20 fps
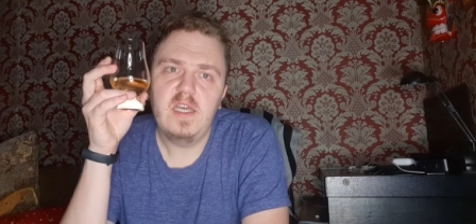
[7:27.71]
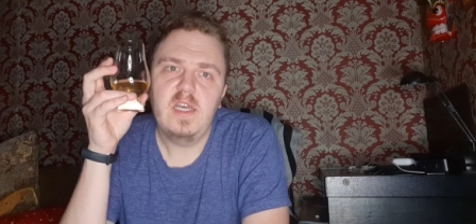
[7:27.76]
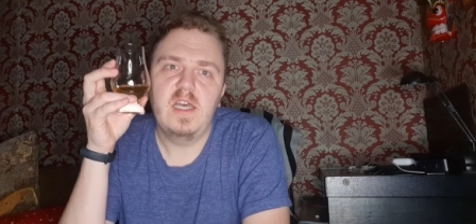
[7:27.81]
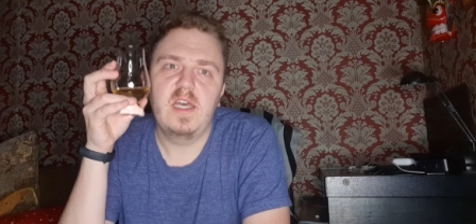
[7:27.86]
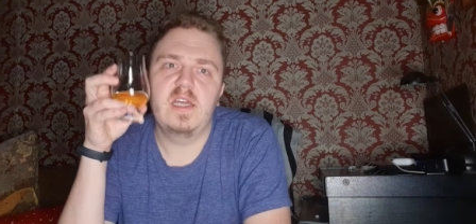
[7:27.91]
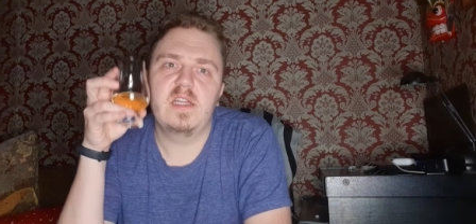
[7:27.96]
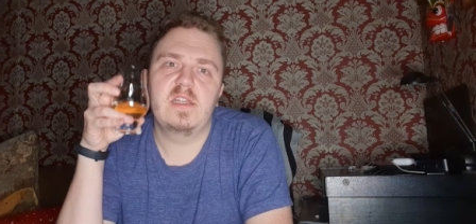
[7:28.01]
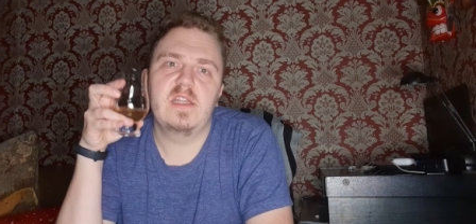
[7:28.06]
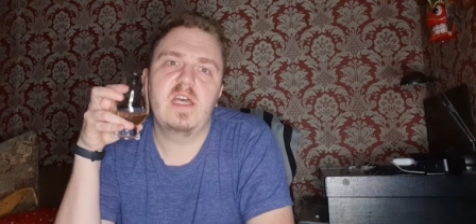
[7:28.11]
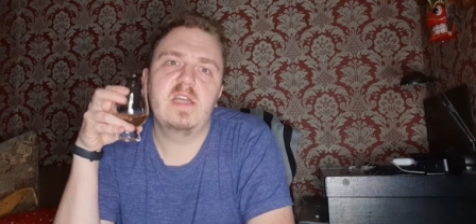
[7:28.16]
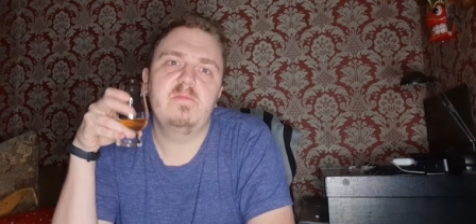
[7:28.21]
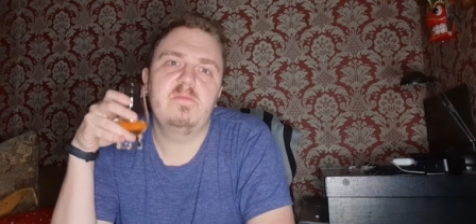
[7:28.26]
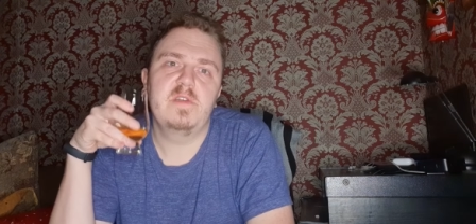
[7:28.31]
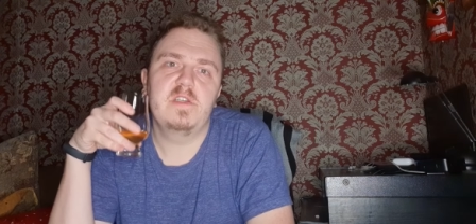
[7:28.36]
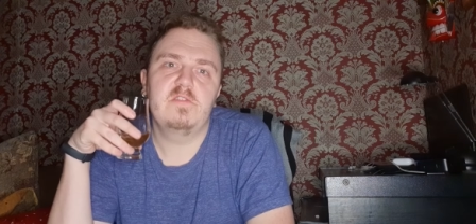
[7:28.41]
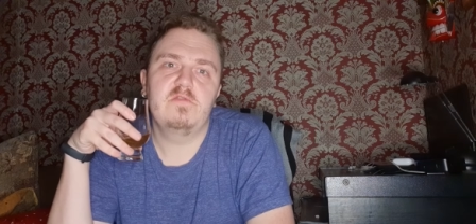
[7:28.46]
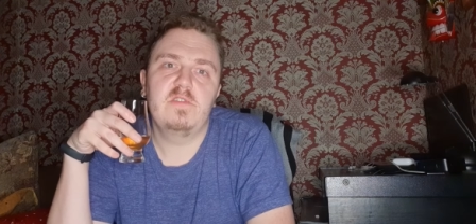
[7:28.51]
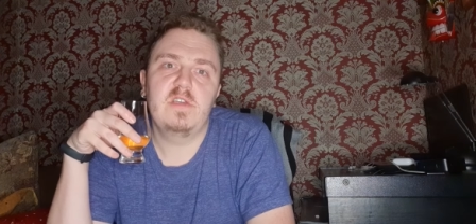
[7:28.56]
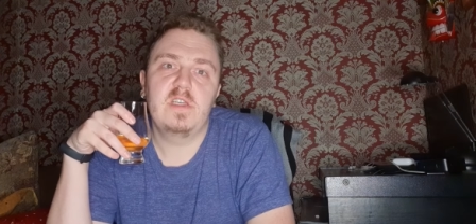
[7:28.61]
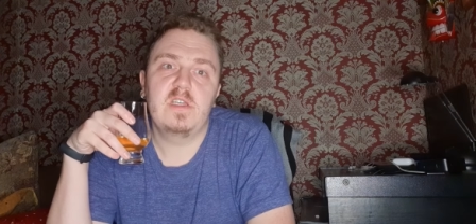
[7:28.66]
and let me
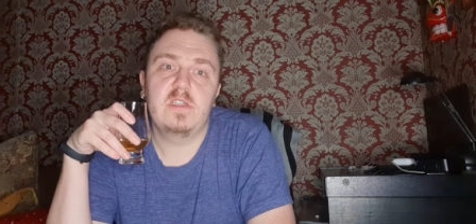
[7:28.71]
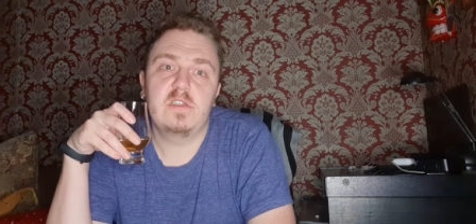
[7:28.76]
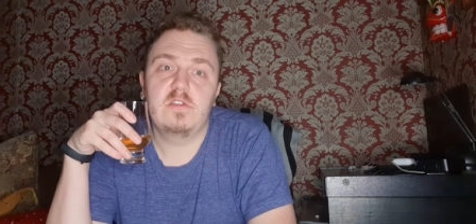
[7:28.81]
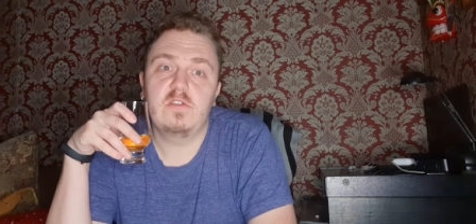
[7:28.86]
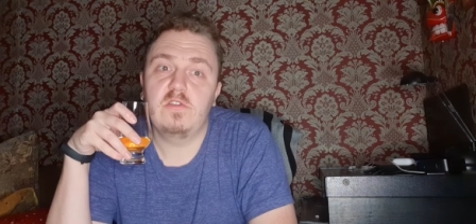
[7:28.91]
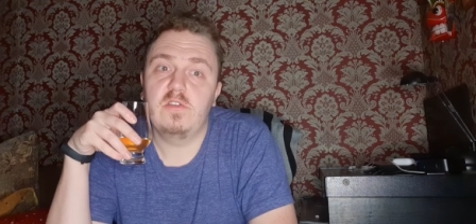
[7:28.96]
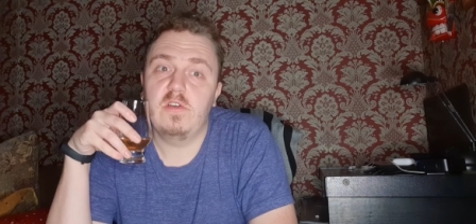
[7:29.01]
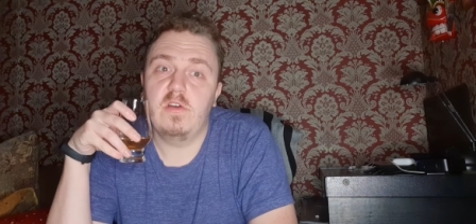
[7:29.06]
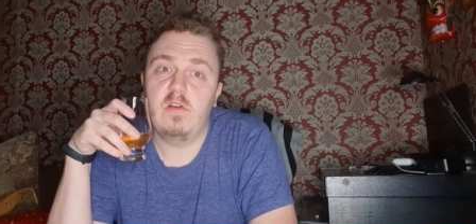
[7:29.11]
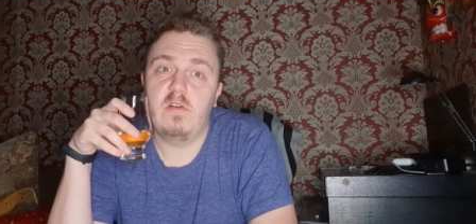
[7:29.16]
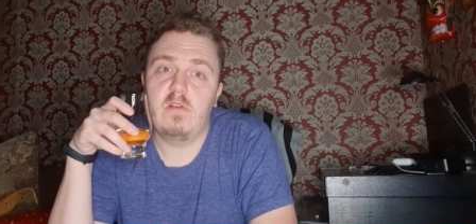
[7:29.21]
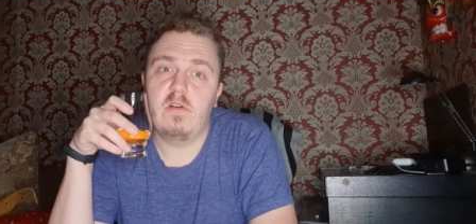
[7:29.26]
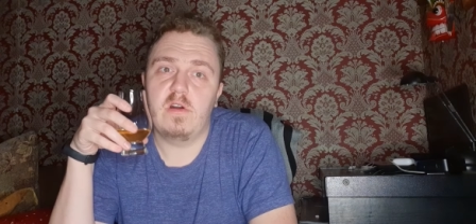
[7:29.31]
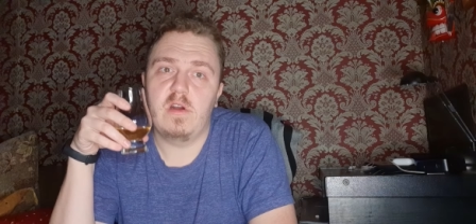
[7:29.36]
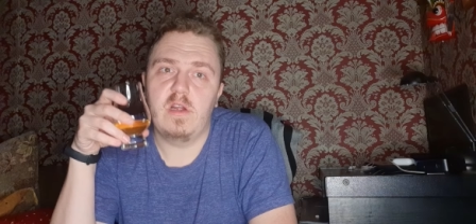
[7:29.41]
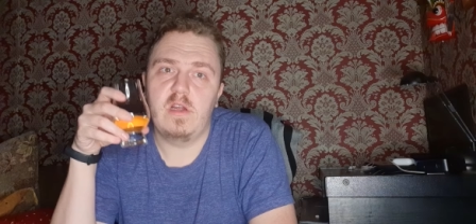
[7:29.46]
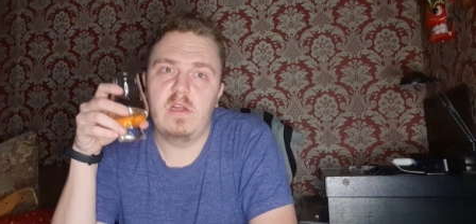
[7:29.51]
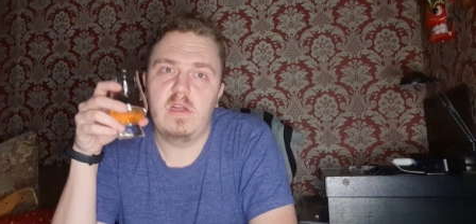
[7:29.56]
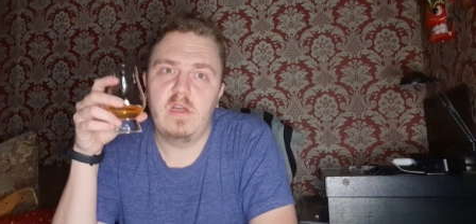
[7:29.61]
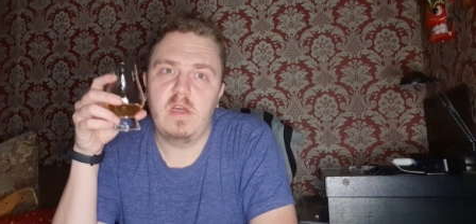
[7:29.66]
drink to
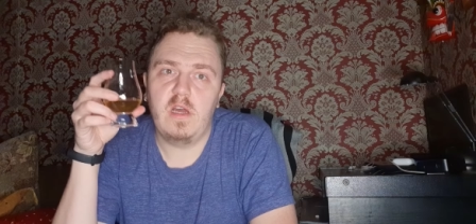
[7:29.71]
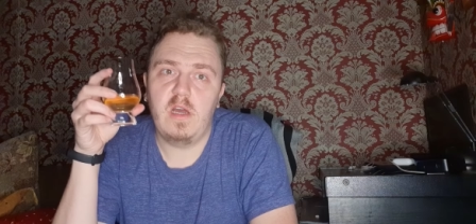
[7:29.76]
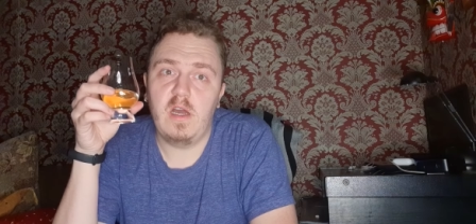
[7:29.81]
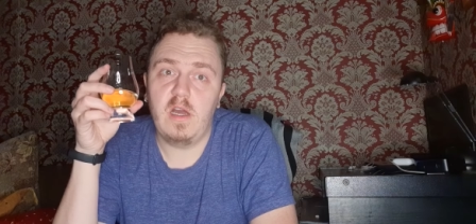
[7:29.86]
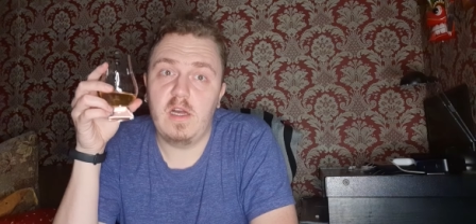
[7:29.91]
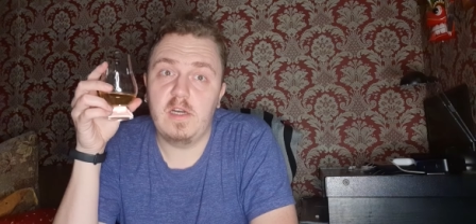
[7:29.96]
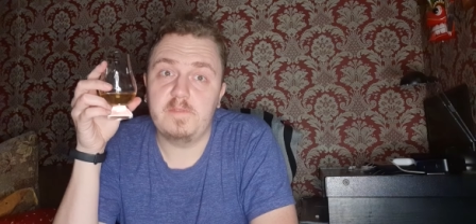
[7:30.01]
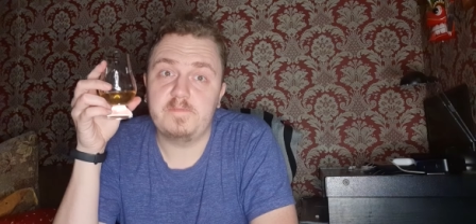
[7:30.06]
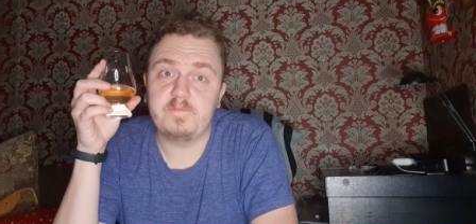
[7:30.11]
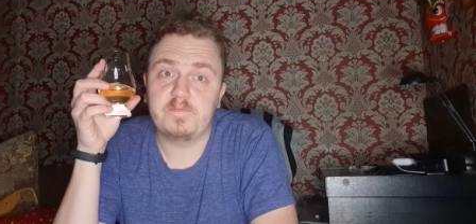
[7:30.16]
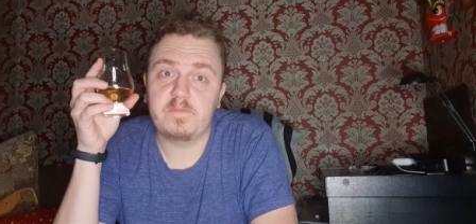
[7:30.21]
your uh,